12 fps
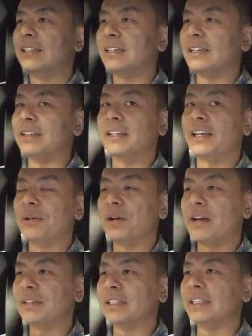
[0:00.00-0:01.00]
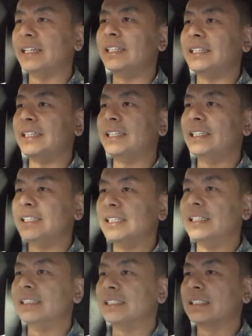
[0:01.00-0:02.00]
And there you have it. It
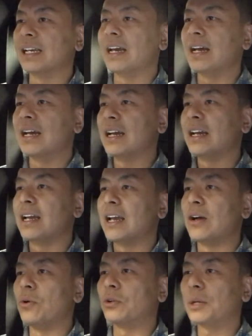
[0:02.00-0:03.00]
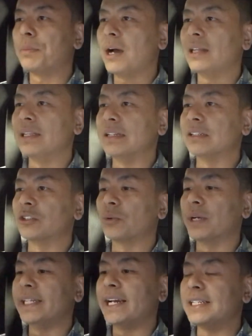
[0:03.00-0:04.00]
is Autopilot
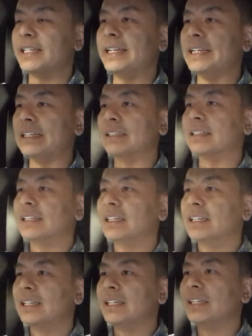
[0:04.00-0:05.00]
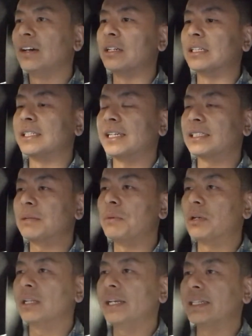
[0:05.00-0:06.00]
2018 on a Tesla
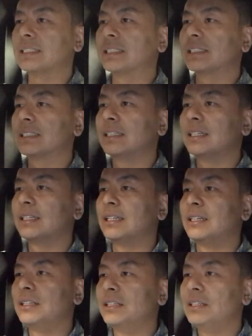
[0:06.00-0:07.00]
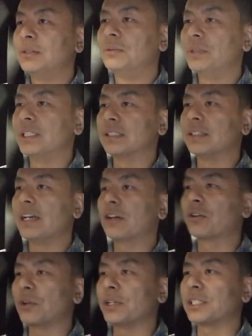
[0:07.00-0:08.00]
Model S, which has now
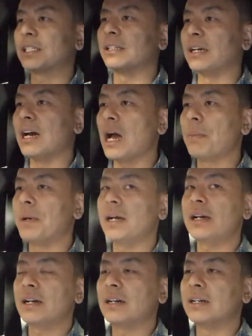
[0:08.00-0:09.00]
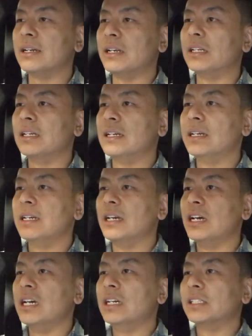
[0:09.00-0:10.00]
crossed the harbour,
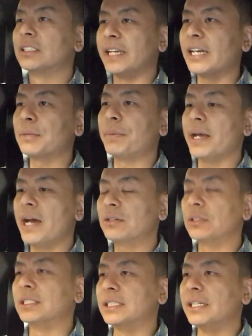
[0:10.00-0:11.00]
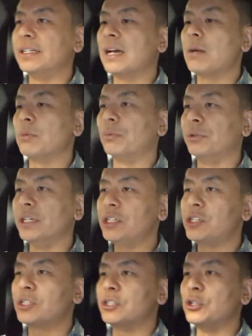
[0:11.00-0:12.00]
southbound on the Sydney Harbour
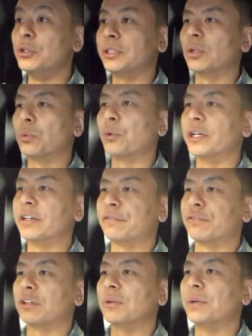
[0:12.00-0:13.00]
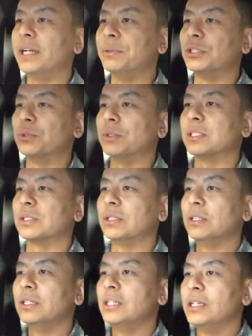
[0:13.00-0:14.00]
Bridge, using the Warringah Freeway, which
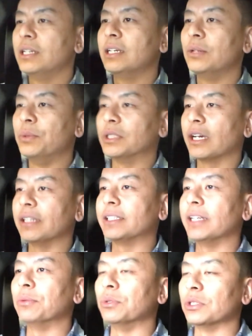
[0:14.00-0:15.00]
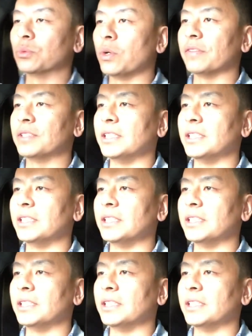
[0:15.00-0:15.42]
I said was one of